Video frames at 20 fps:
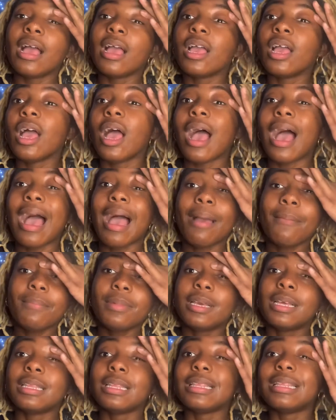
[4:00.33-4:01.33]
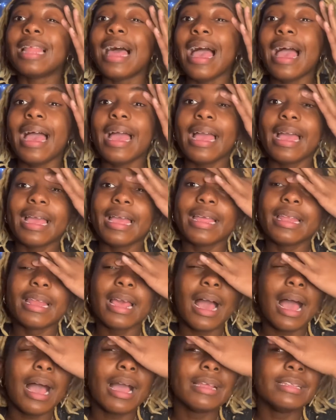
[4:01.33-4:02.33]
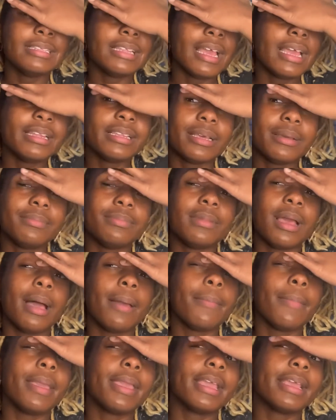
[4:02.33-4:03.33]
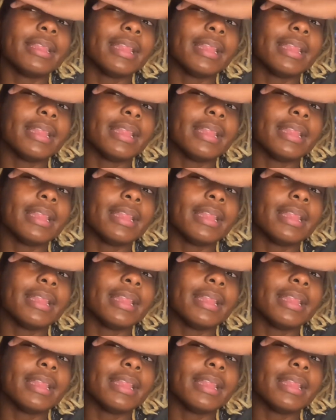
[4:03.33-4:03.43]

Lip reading: I'm glad I end up not making that